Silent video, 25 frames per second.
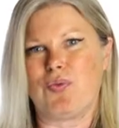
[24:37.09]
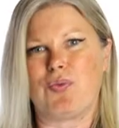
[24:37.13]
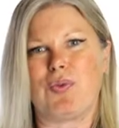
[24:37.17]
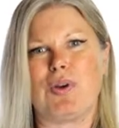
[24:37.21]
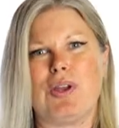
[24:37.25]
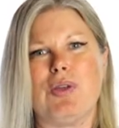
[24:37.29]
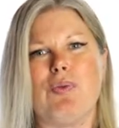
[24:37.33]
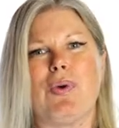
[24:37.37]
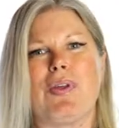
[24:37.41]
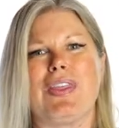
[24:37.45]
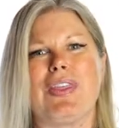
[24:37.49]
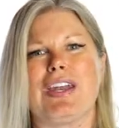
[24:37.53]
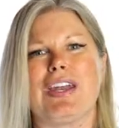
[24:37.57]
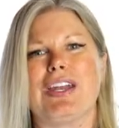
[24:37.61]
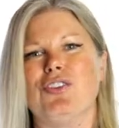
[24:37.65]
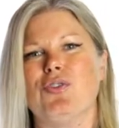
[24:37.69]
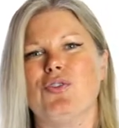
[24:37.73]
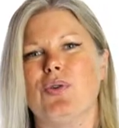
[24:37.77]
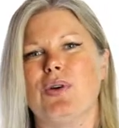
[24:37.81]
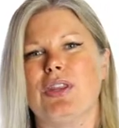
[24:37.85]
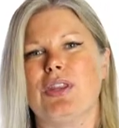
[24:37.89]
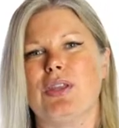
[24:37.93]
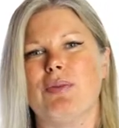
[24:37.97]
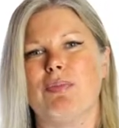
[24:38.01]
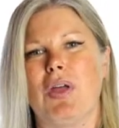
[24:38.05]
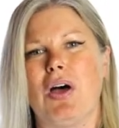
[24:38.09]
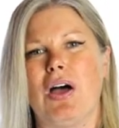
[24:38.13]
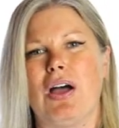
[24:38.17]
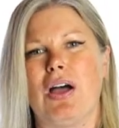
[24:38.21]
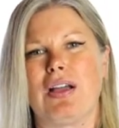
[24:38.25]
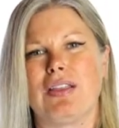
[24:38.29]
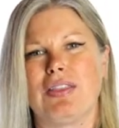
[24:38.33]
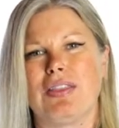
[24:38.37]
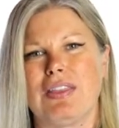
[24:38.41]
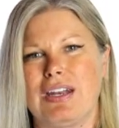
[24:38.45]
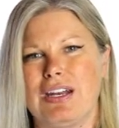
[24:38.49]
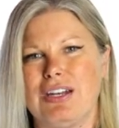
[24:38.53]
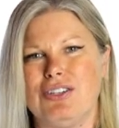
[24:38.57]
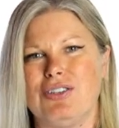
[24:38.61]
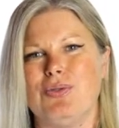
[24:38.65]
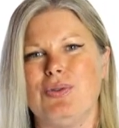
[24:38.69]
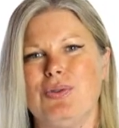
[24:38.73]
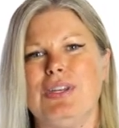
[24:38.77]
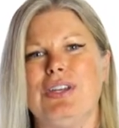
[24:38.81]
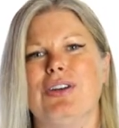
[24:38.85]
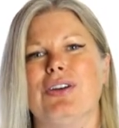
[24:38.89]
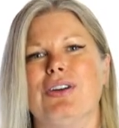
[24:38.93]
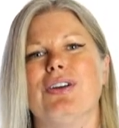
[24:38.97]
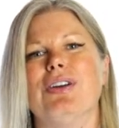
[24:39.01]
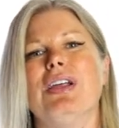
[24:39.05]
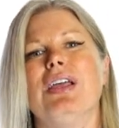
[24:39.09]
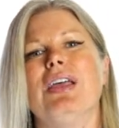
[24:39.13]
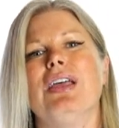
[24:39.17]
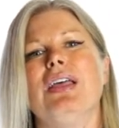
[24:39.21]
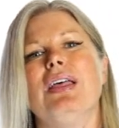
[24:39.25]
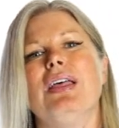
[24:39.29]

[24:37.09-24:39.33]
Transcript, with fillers: free one that I do on the blog that I do here.